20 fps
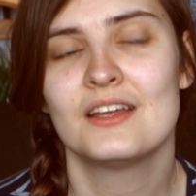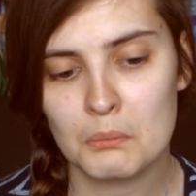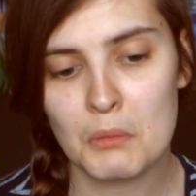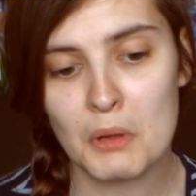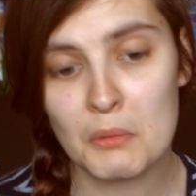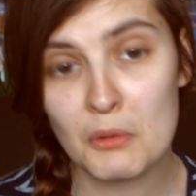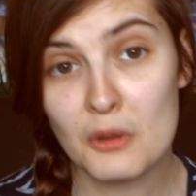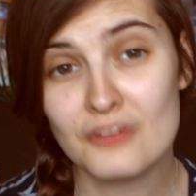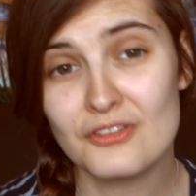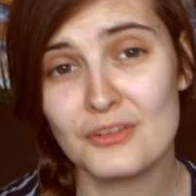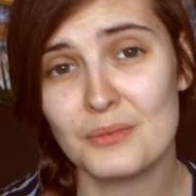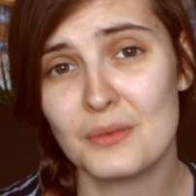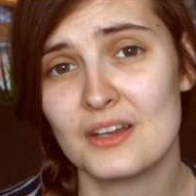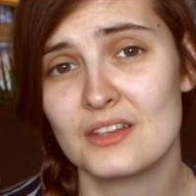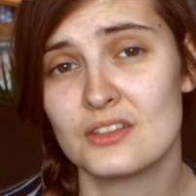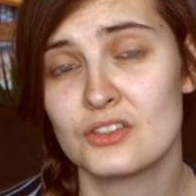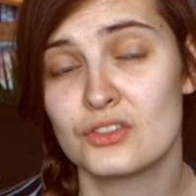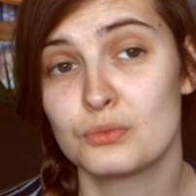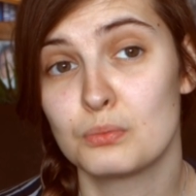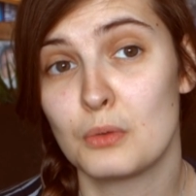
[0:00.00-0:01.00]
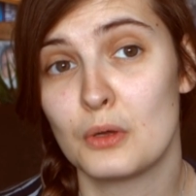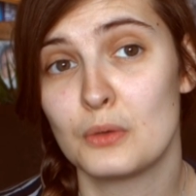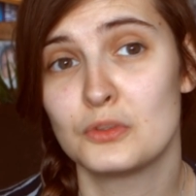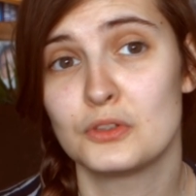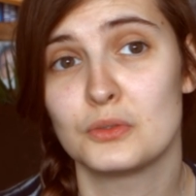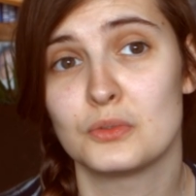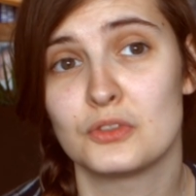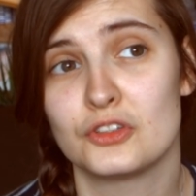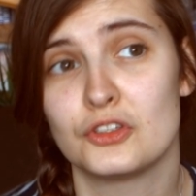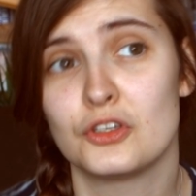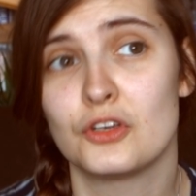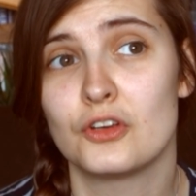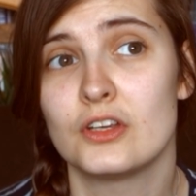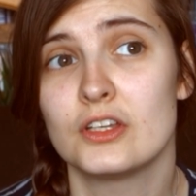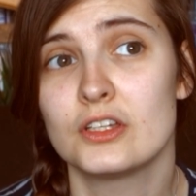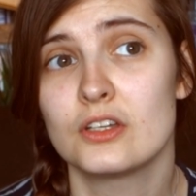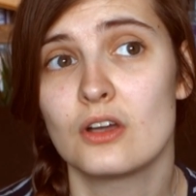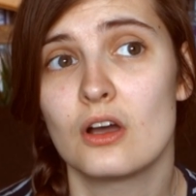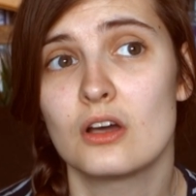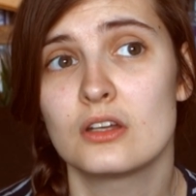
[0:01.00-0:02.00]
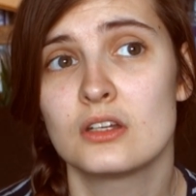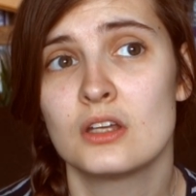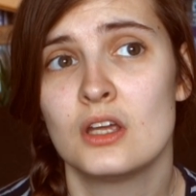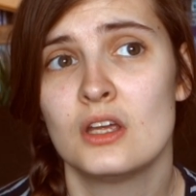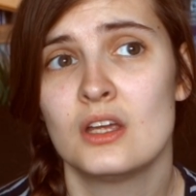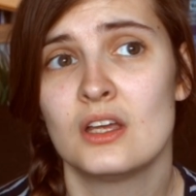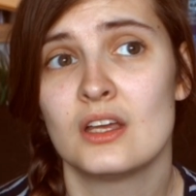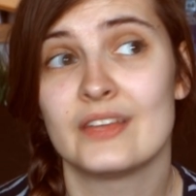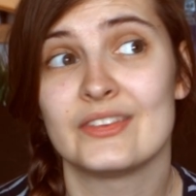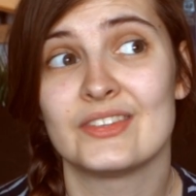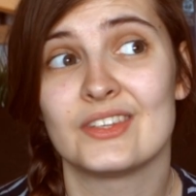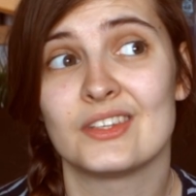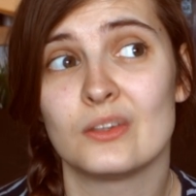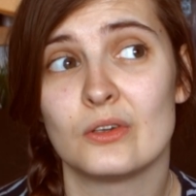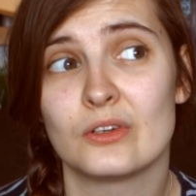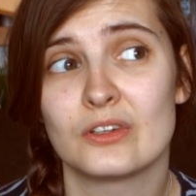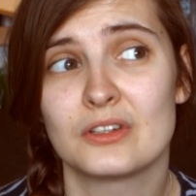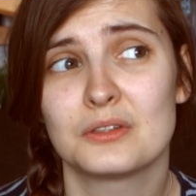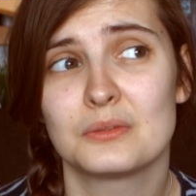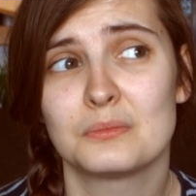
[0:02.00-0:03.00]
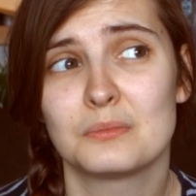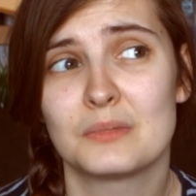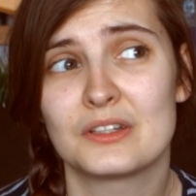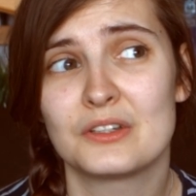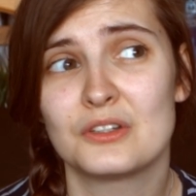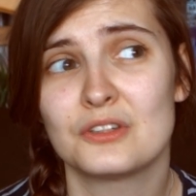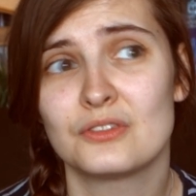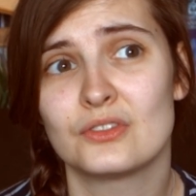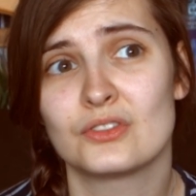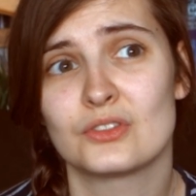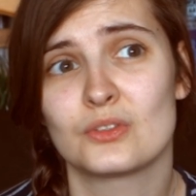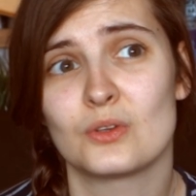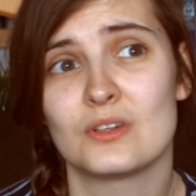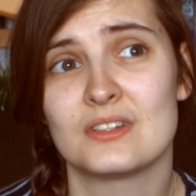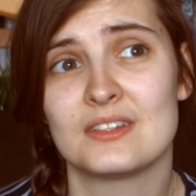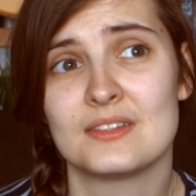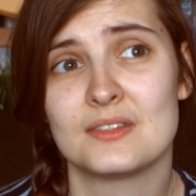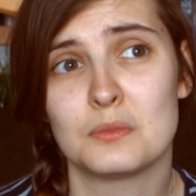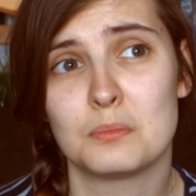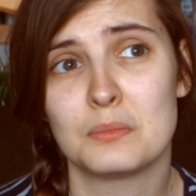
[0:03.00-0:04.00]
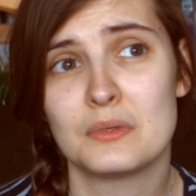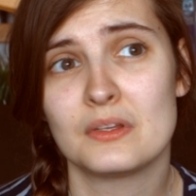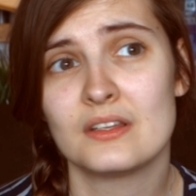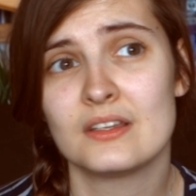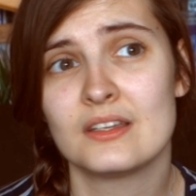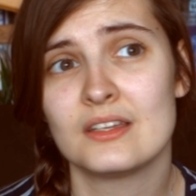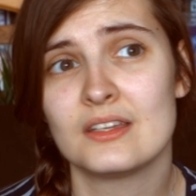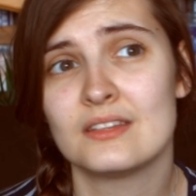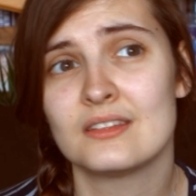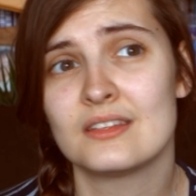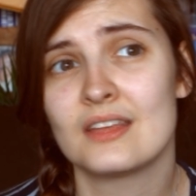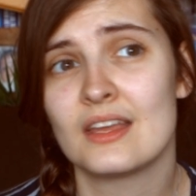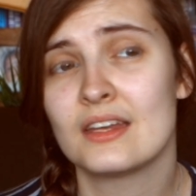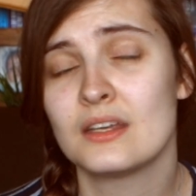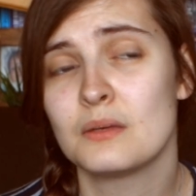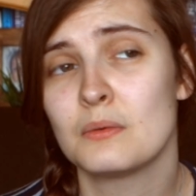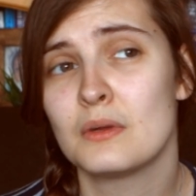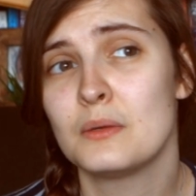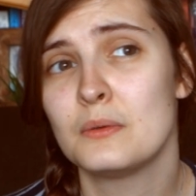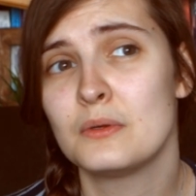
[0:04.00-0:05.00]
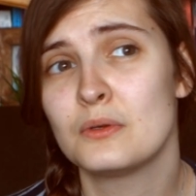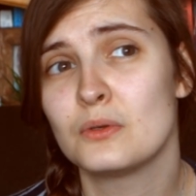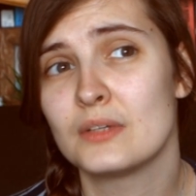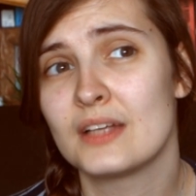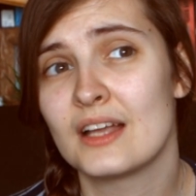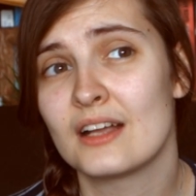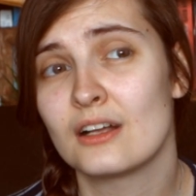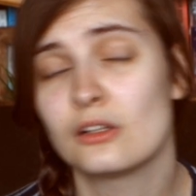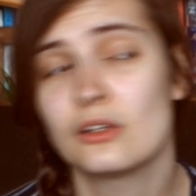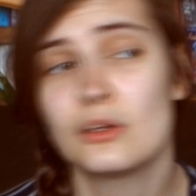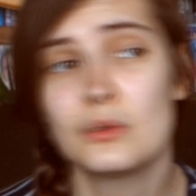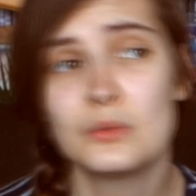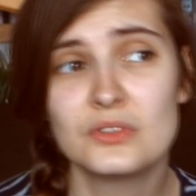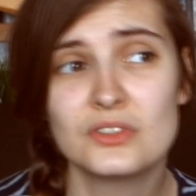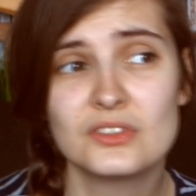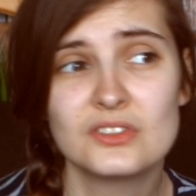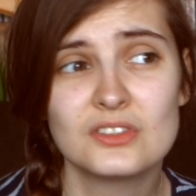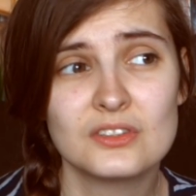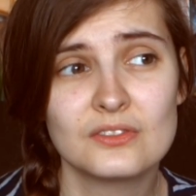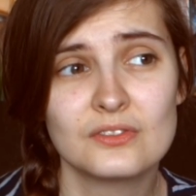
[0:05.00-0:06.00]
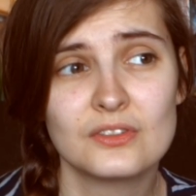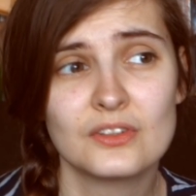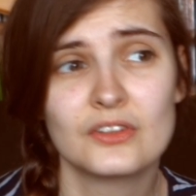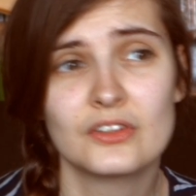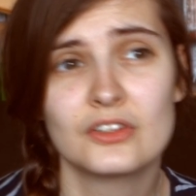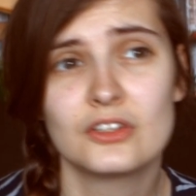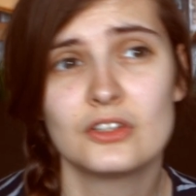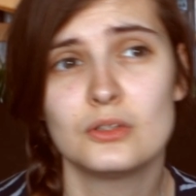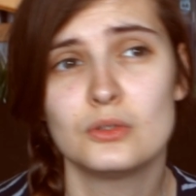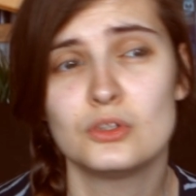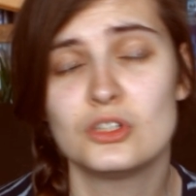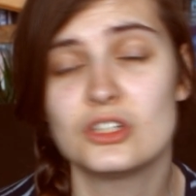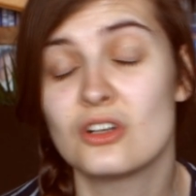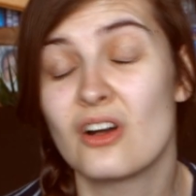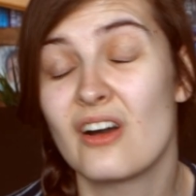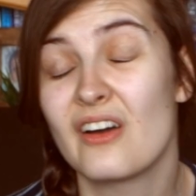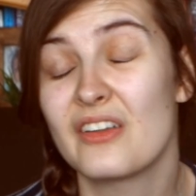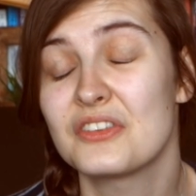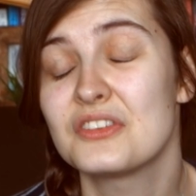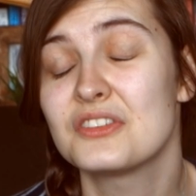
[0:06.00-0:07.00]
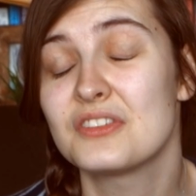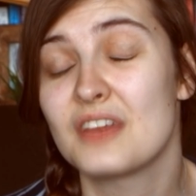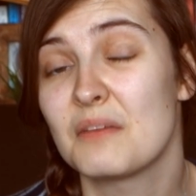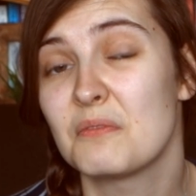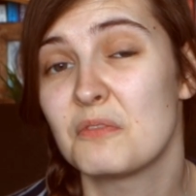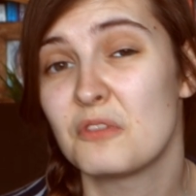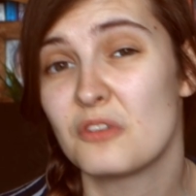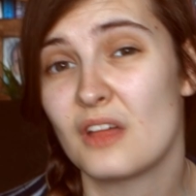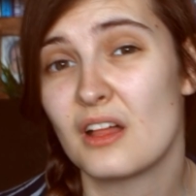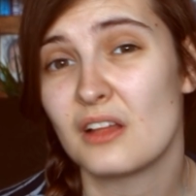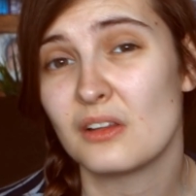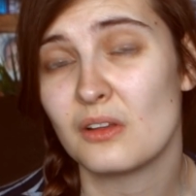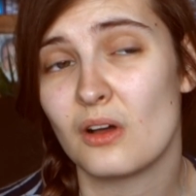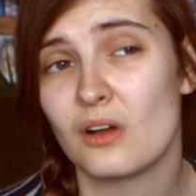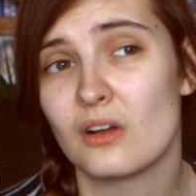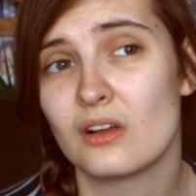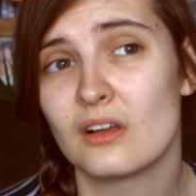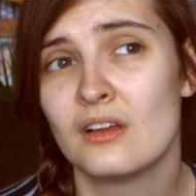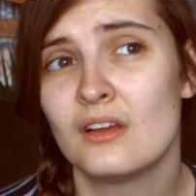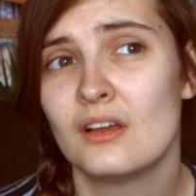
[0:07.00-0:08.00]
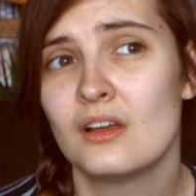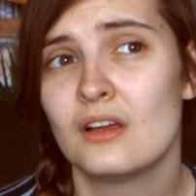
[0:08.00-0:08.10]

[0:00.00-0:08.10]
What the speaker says: My boyfriend went and spoke to a security guard and said, look, my girlfriend's got a disability, is there any way we could get closer to the front of the queue? She can't stand for that long.